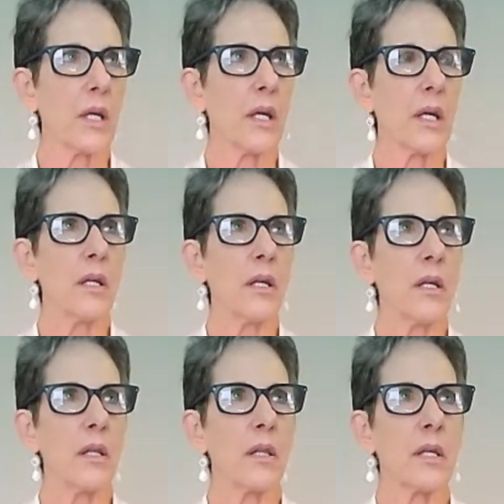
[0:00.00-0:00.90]

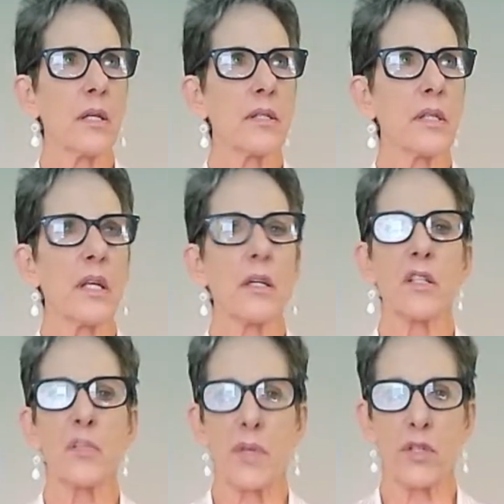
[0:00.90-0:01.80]
in our
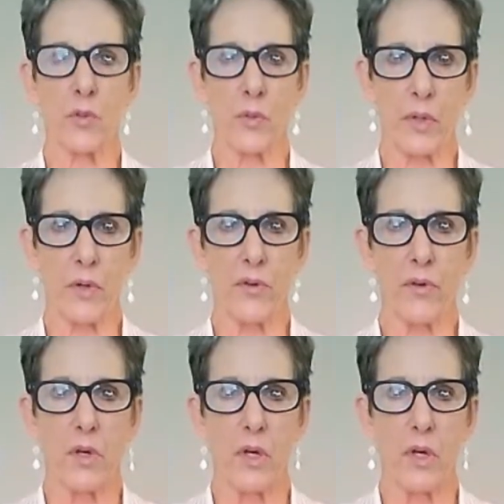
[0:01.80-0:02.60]
spiritual growth,